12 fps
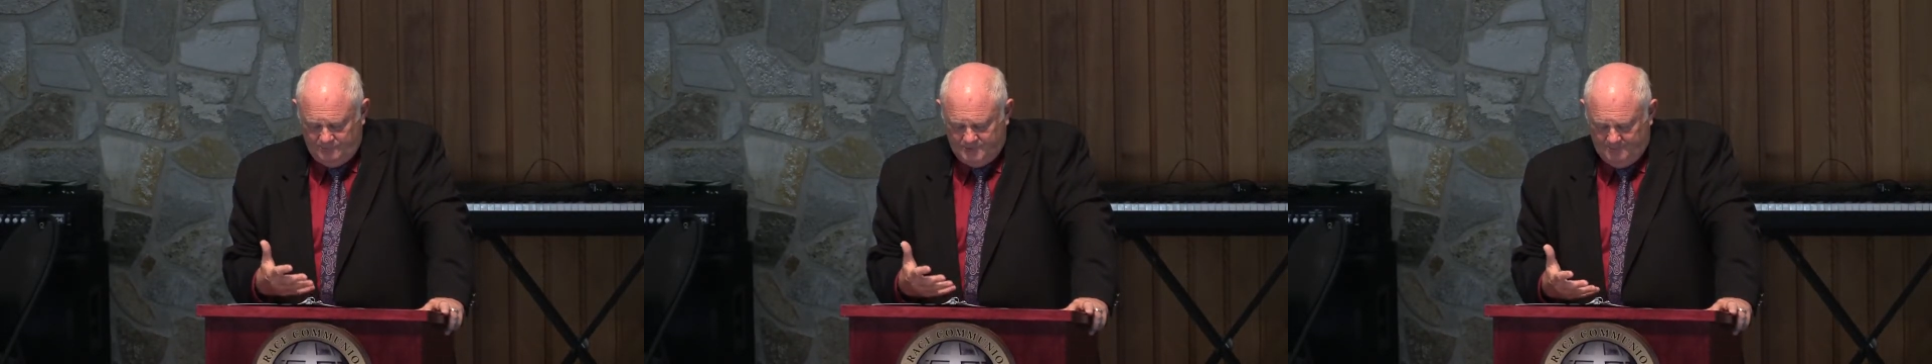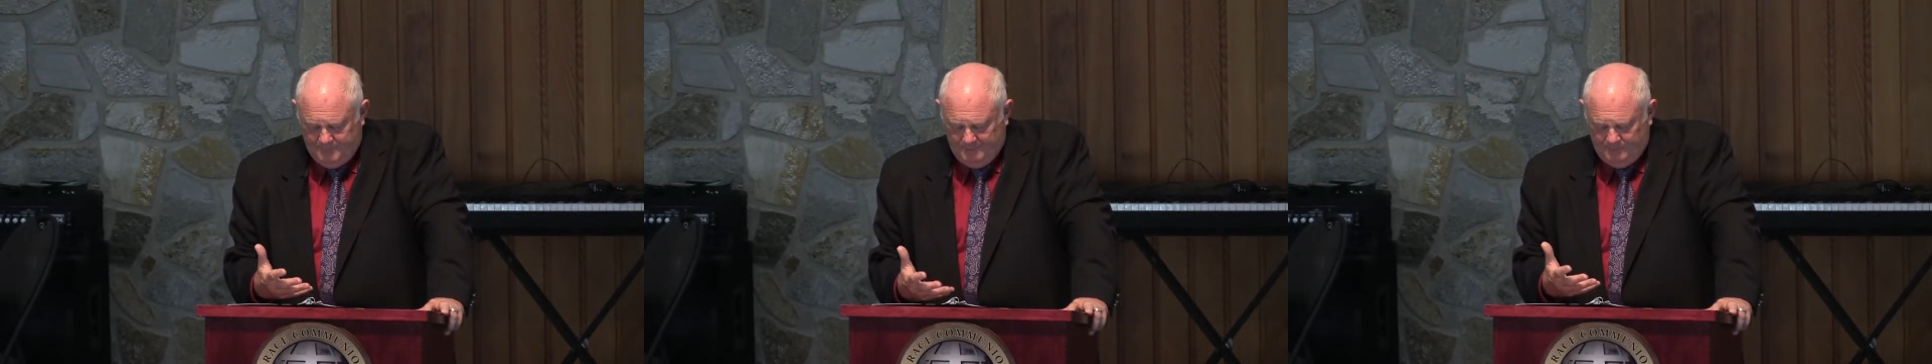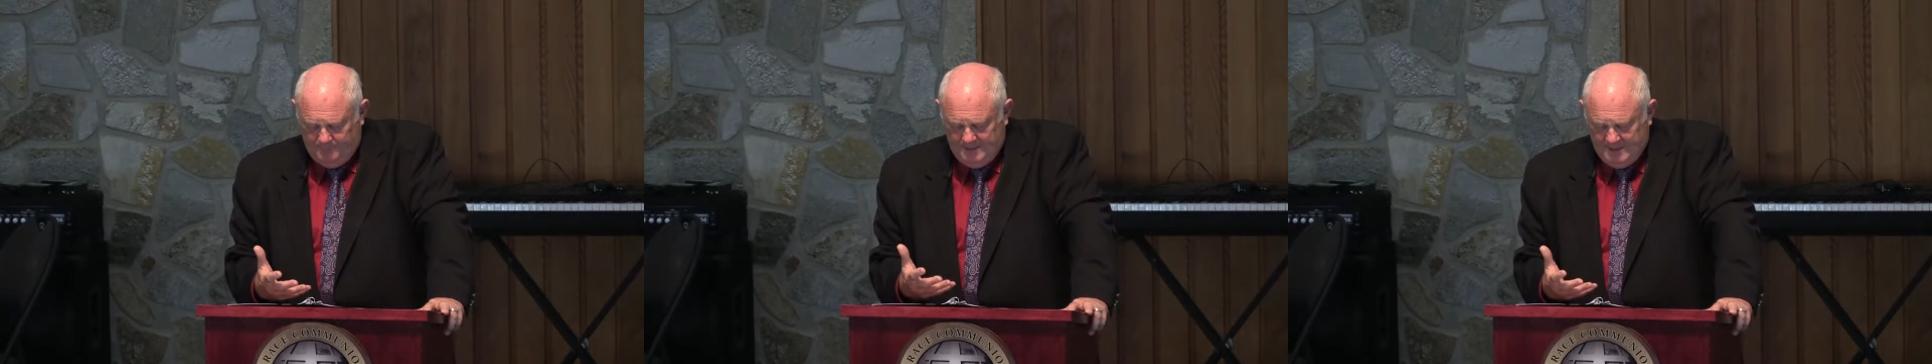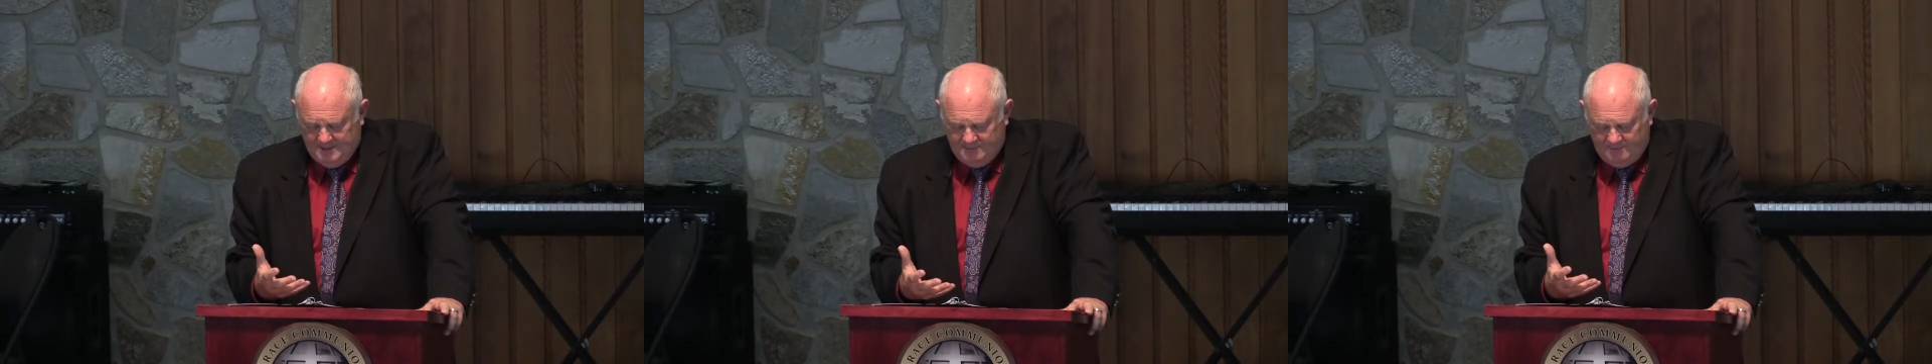Some people
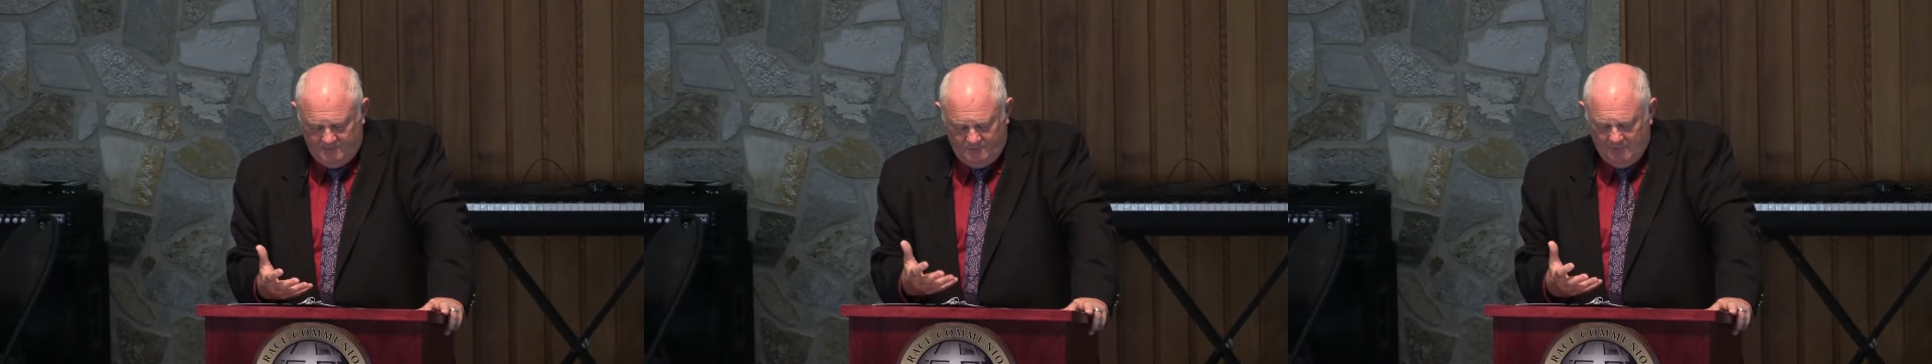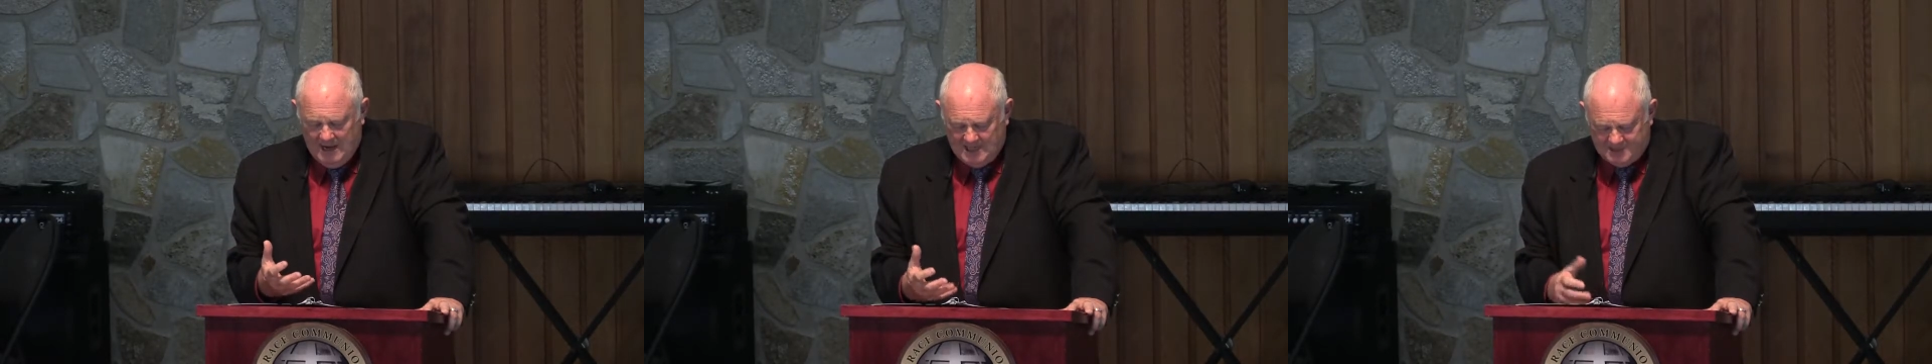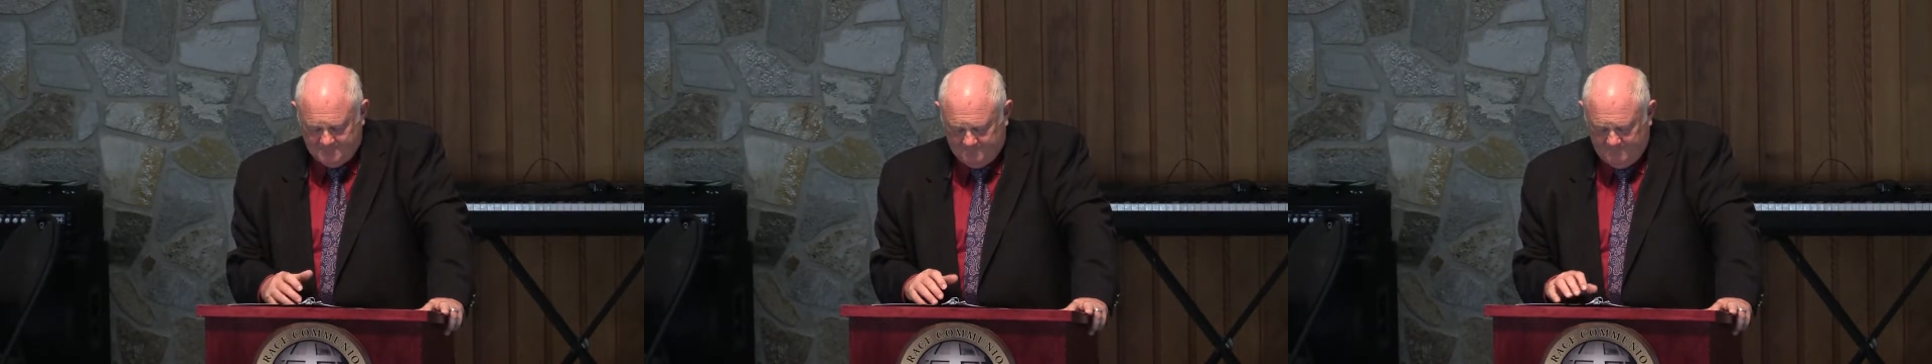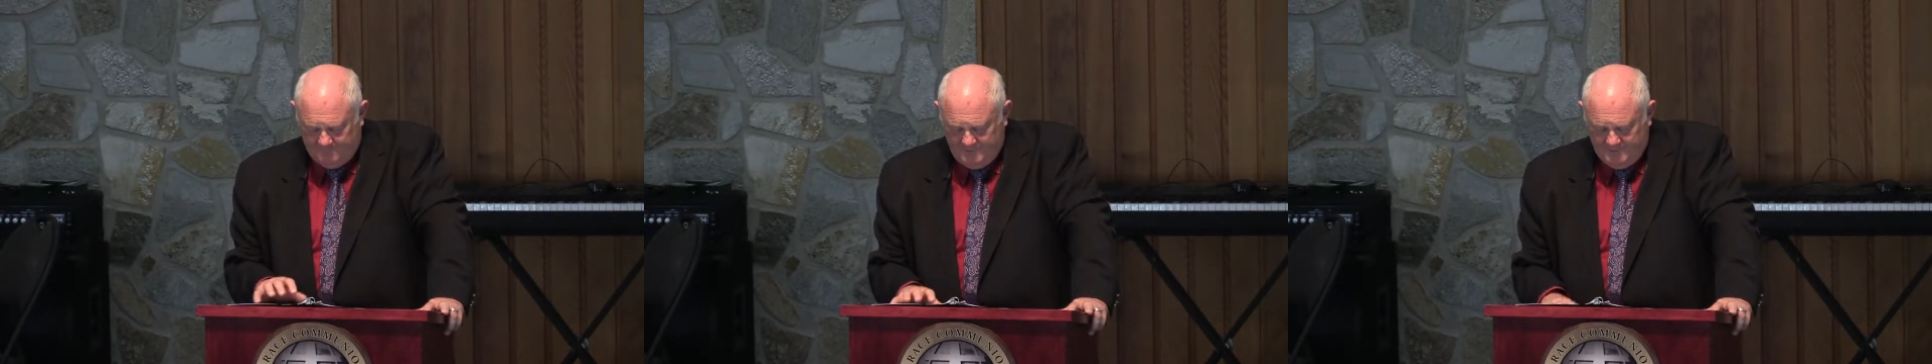begin to grasp
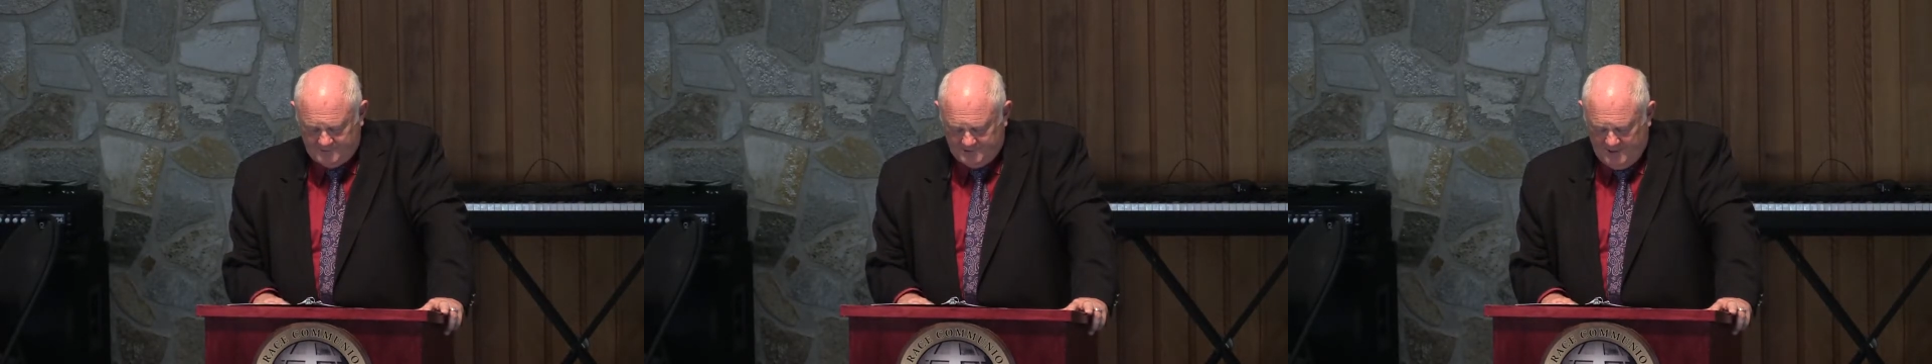for this.